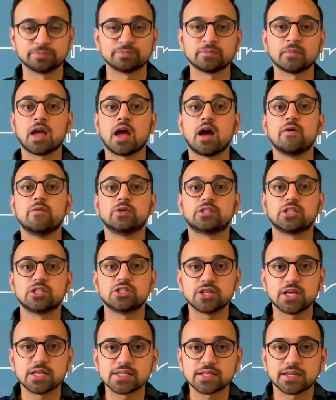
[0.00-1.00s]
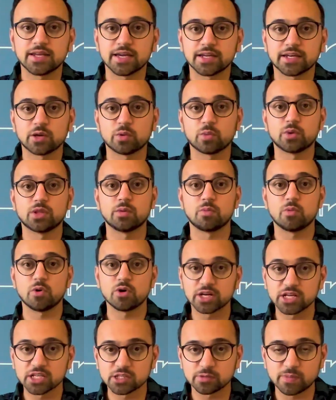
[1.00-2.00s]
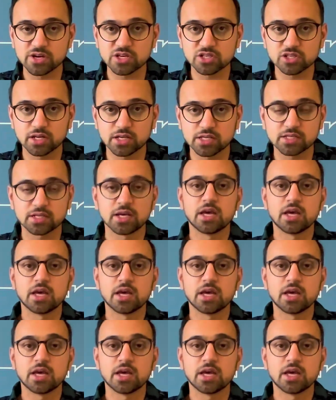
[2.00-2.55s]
I would suggest connecting with a mortgage specialist.